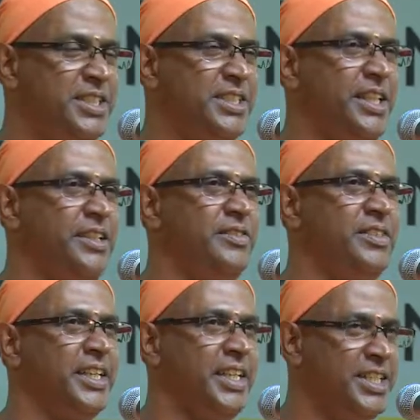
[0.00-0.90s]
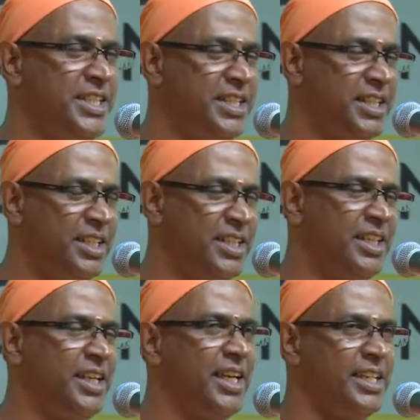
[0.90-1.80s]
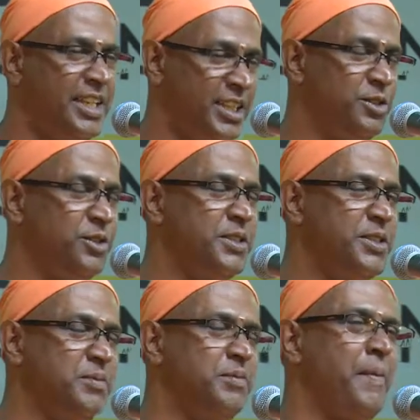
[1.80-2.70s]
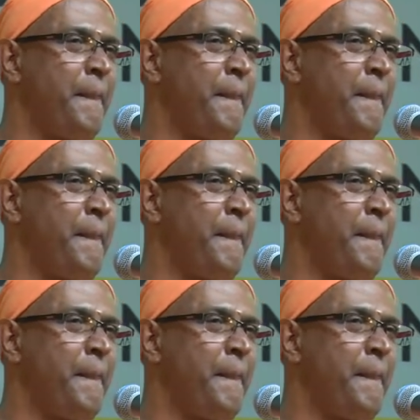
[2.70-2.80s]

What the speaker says: saved India and Hinduism.